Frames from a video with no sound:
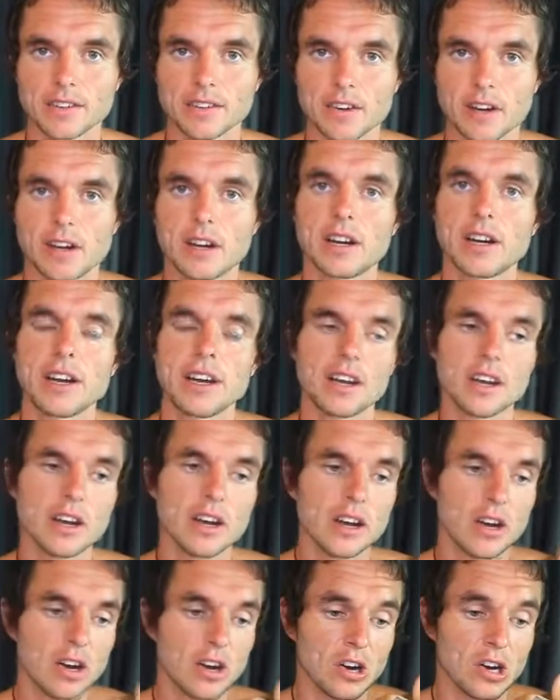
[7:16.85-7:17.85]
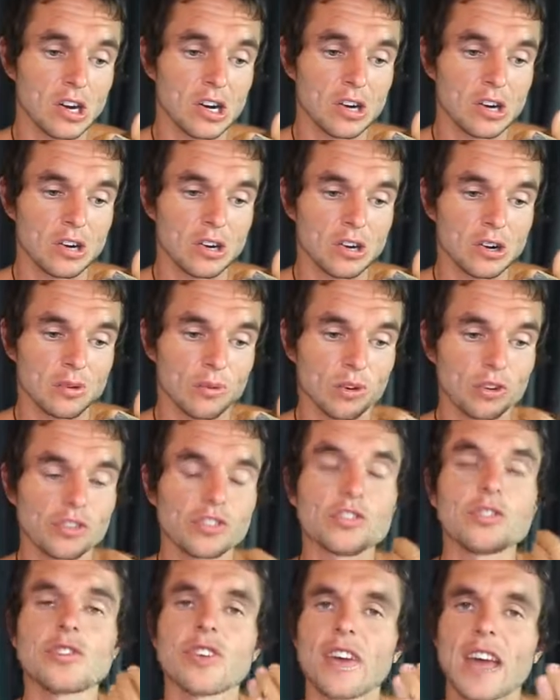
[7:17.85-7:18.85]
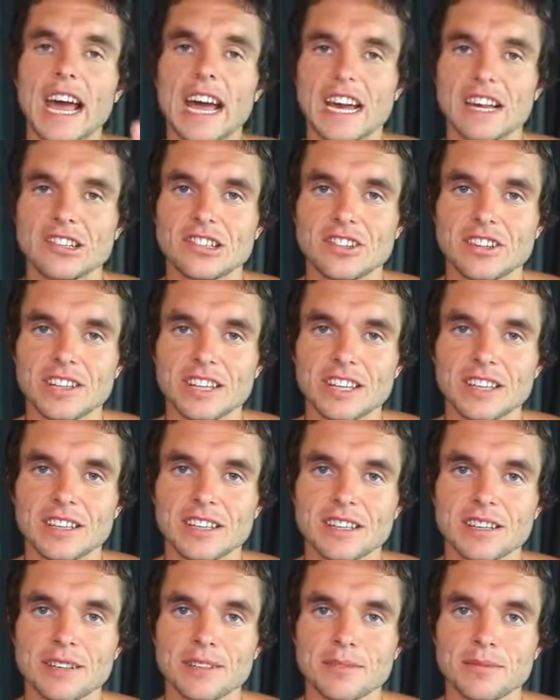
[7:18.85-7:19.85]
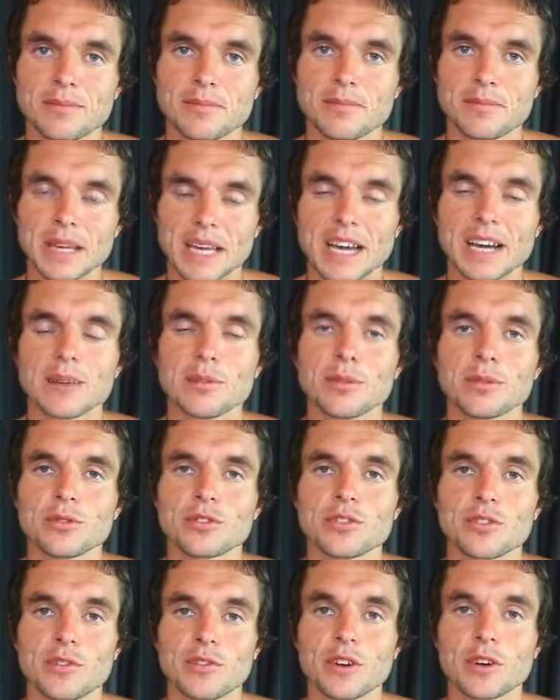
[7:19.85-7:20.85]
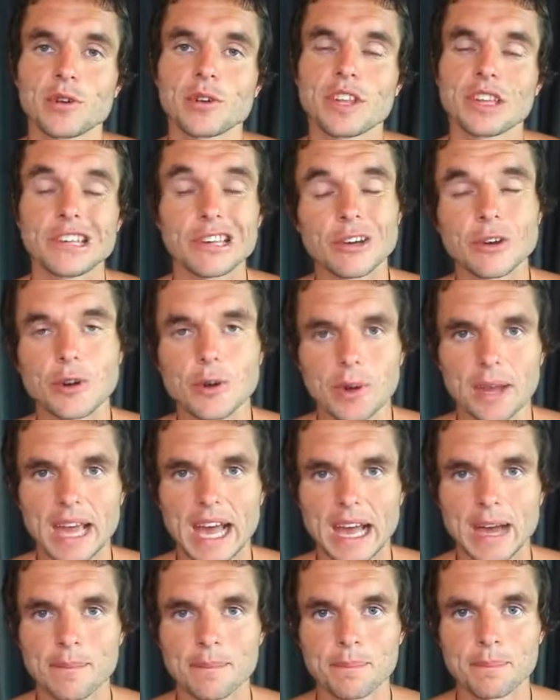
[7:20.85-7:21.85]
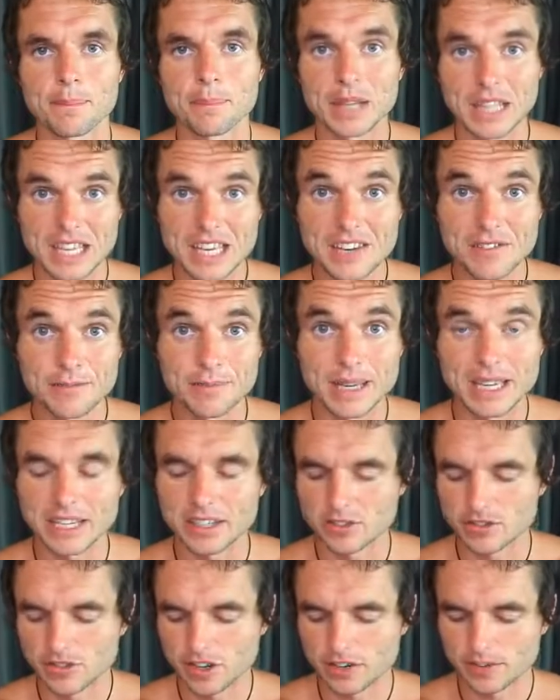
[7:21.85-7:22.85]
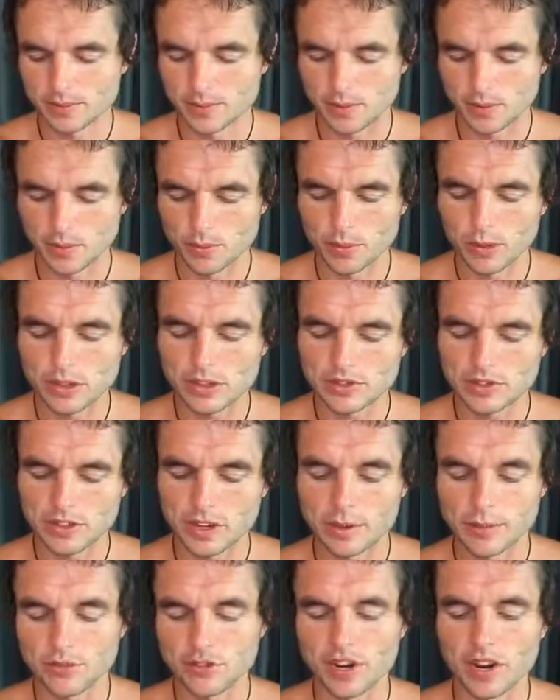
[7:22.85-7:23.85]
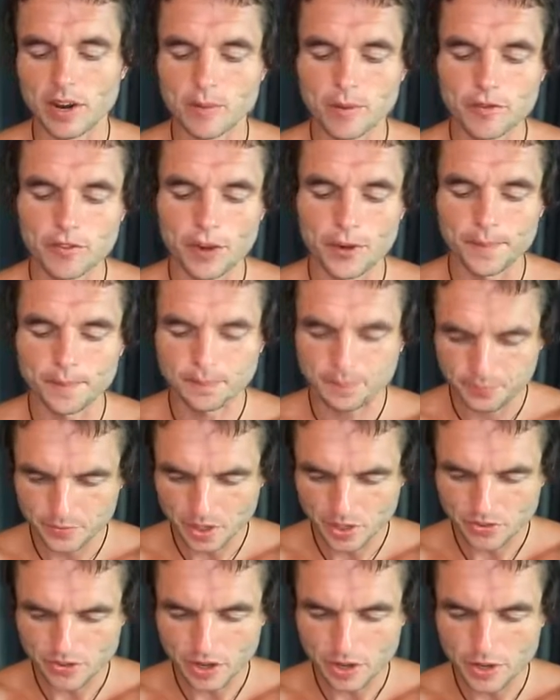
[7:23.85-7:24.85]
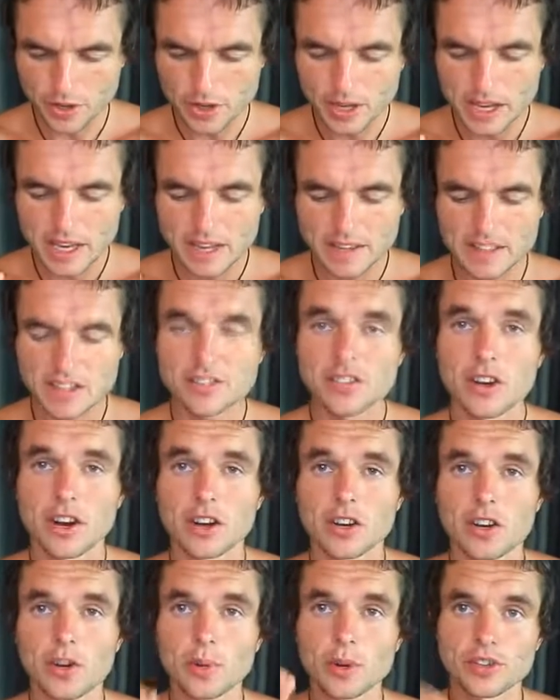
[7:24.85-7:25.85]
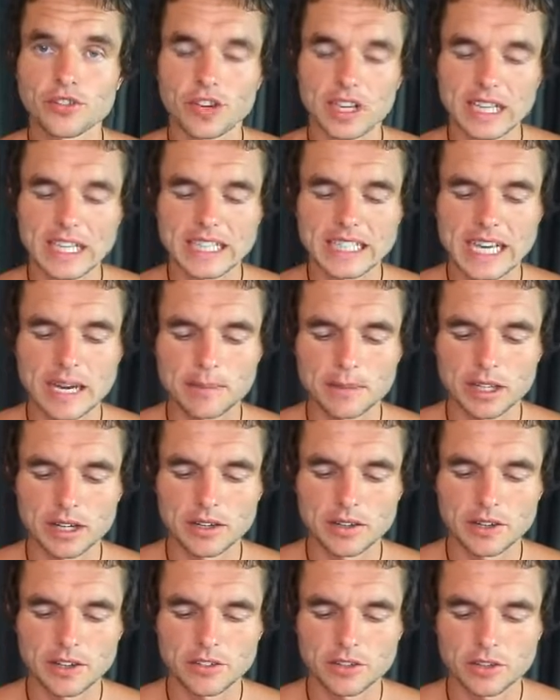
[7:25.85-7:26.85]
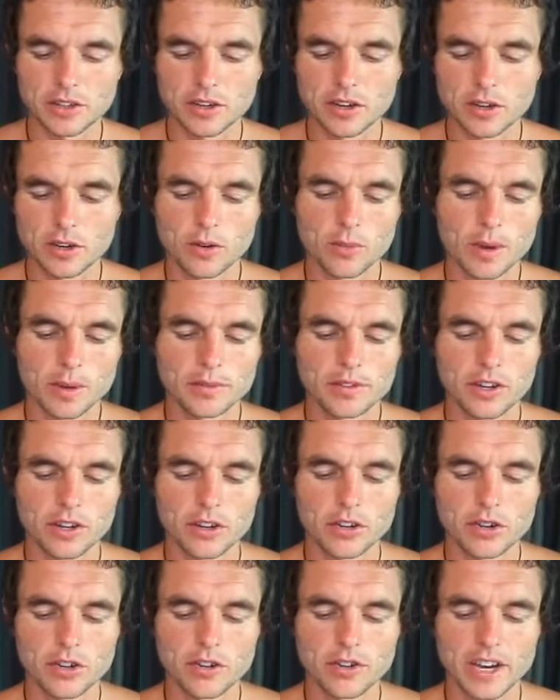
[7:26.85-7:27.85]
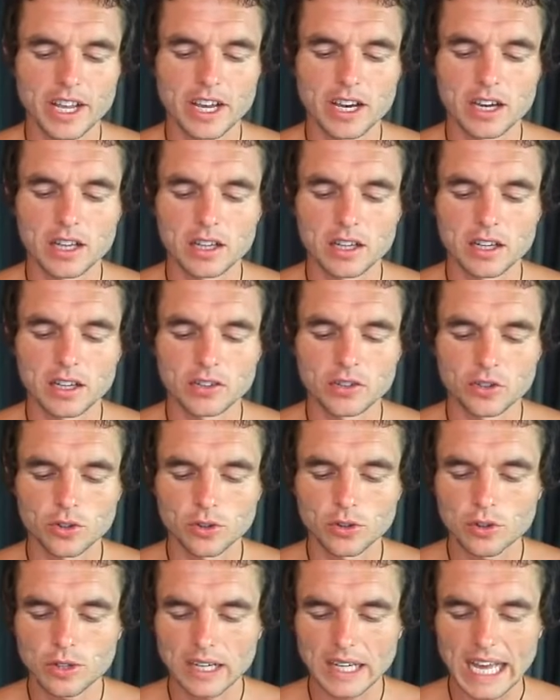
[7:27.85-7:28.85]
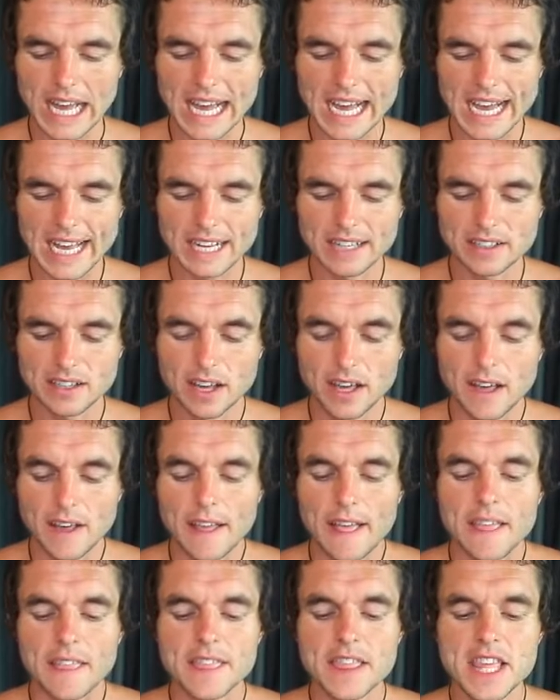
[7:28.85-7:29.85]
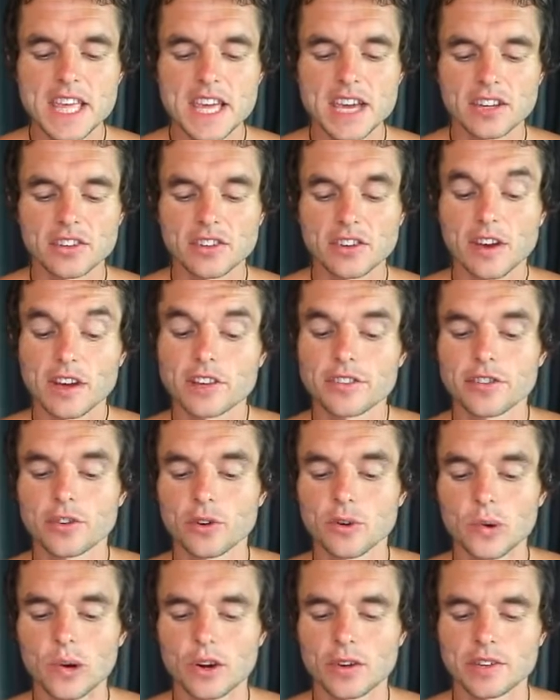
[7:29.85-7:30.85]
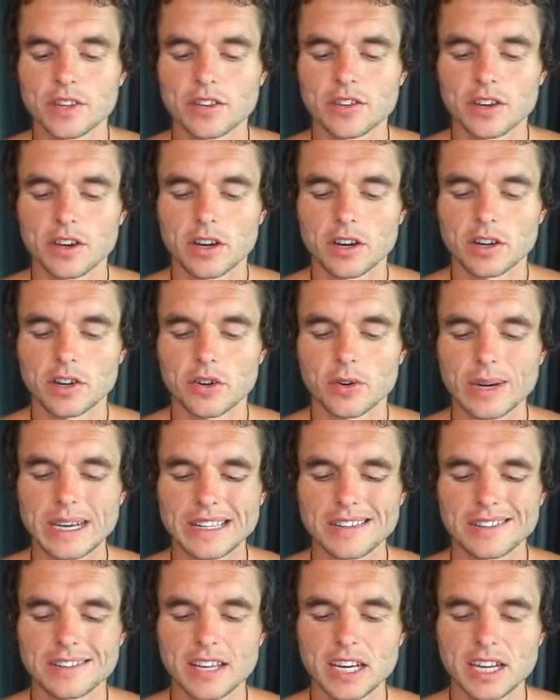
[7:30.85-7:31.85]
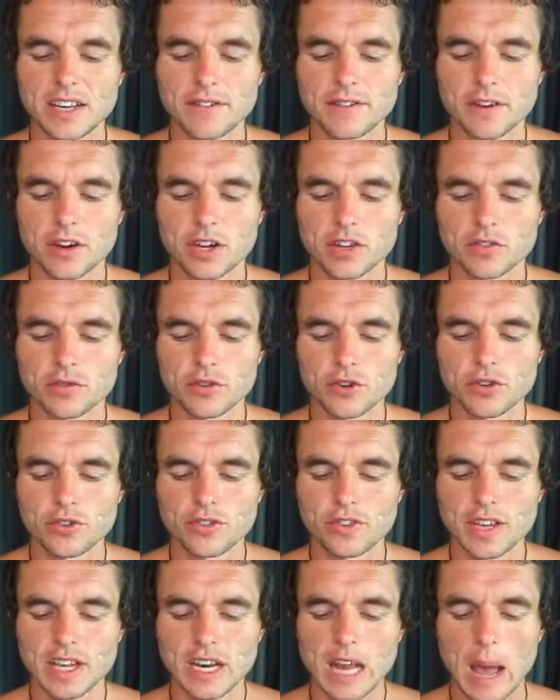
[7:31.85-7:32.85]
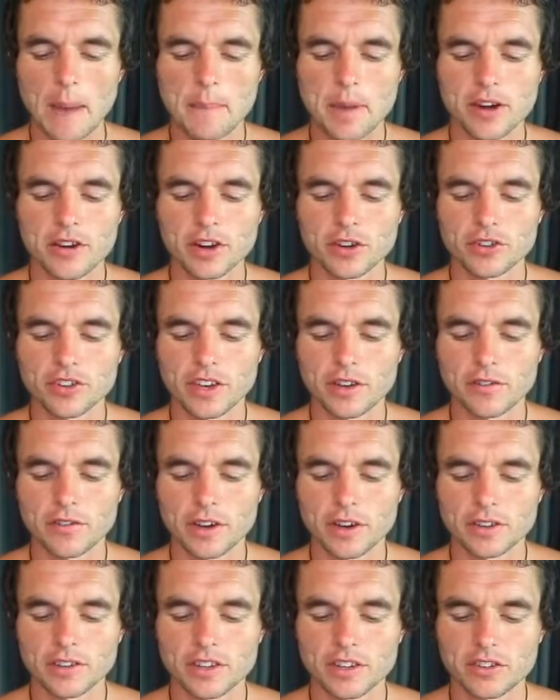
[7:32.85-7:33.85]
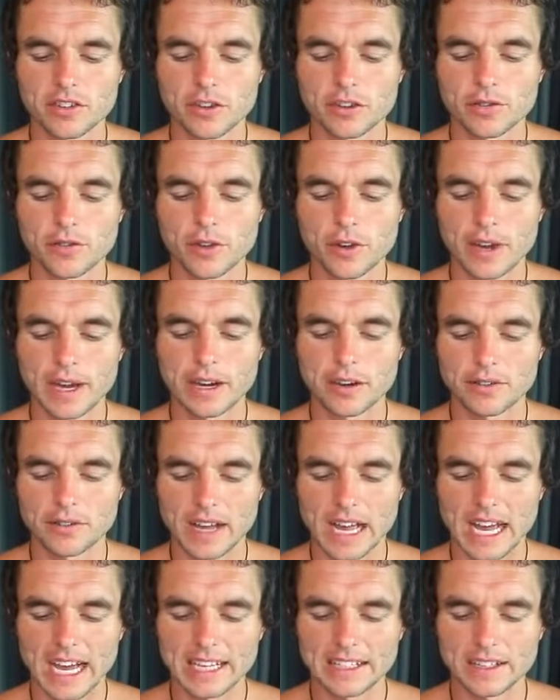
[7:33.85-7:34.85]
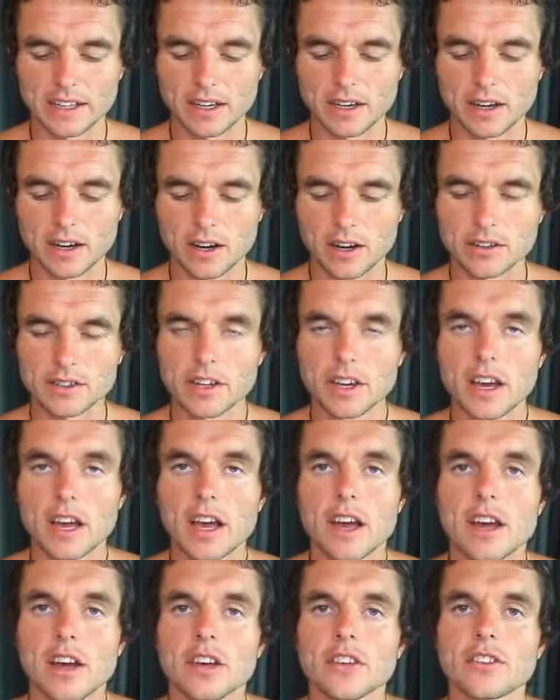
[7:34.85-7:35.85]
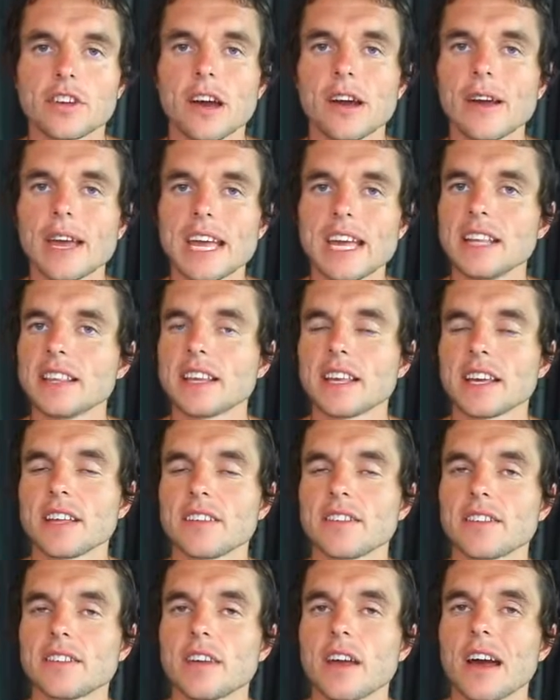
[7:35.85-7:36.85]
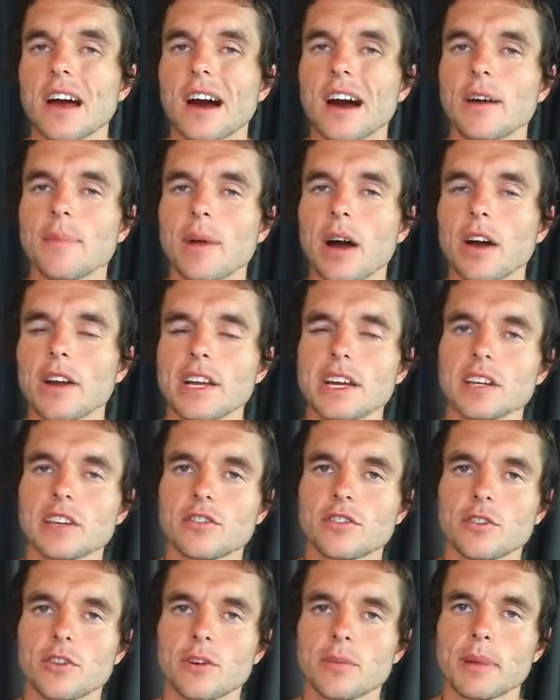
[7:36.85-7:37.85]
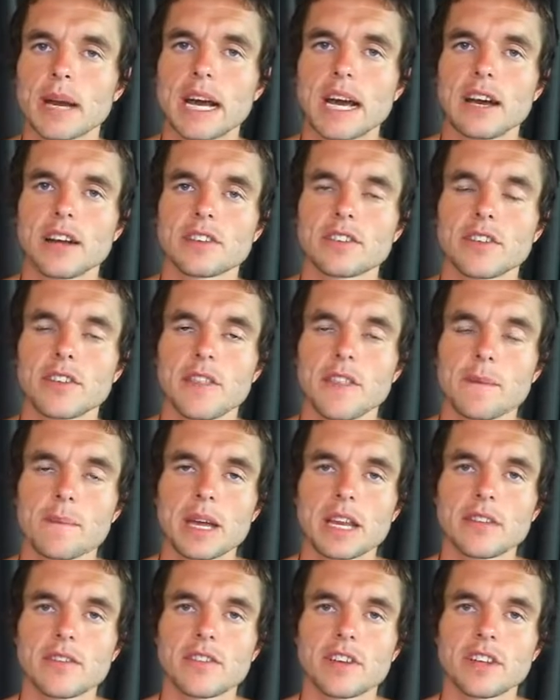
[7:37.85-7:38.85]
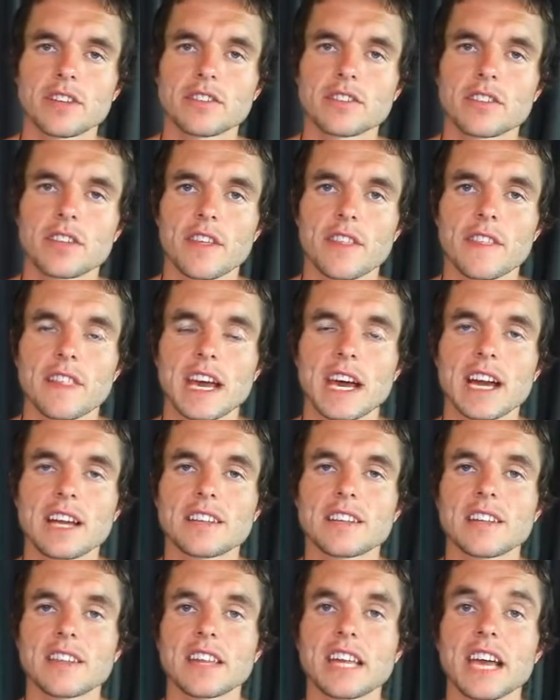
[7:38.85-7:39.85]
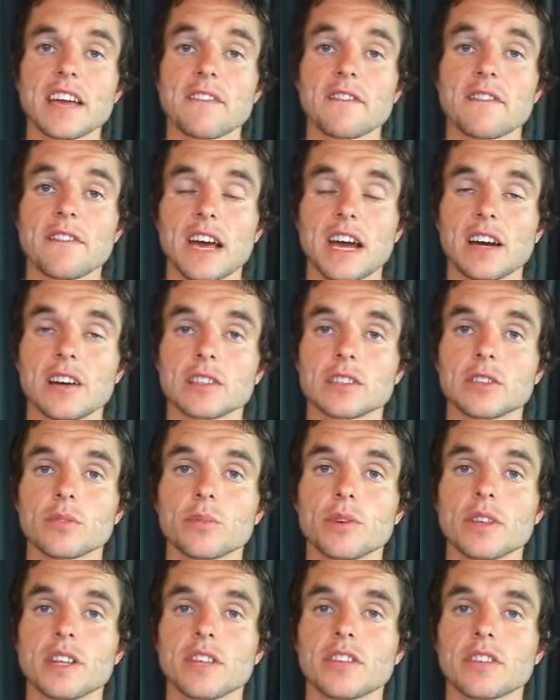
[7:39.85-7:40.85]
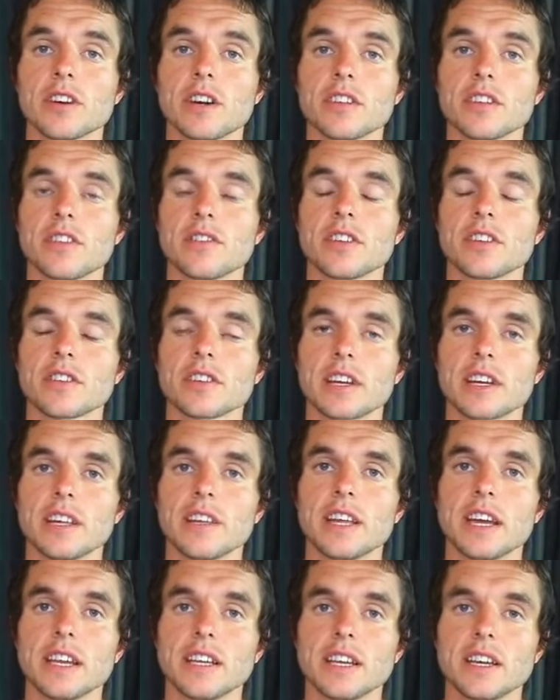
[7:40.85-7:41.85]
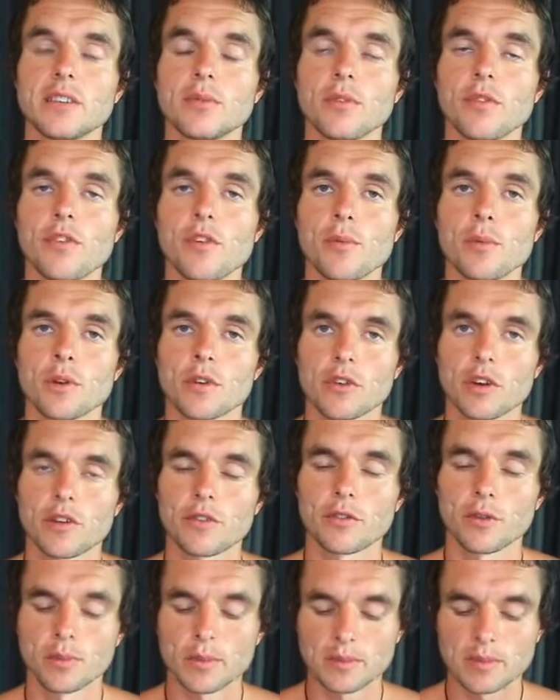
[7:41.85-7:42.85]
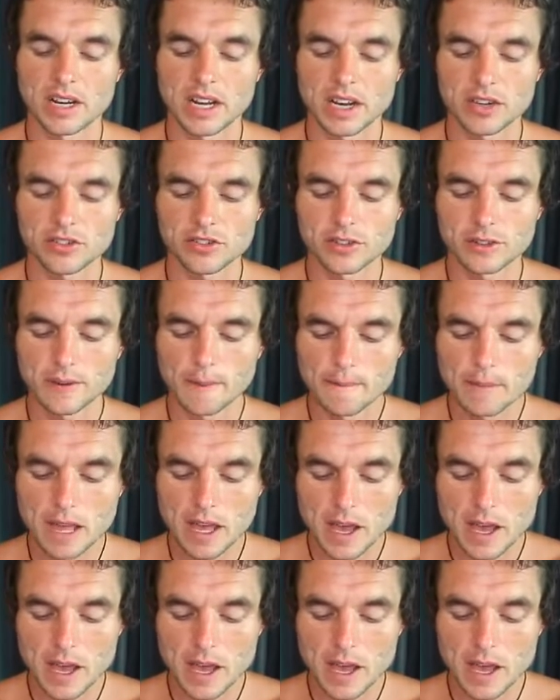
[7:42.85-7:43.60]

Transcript: So I want you to actually be able to feel that you can believe me and trust me with what I'm sharing with you. So this article, which I'll link down below, is on a website called eurekalert.org, and the title of this article is "Study Finds Routine Periodic Fasting is Good for Your Health and Heart." So in this, I'm only going to talk about the benefits that they found with this scientific study that they did with human growth hormone production.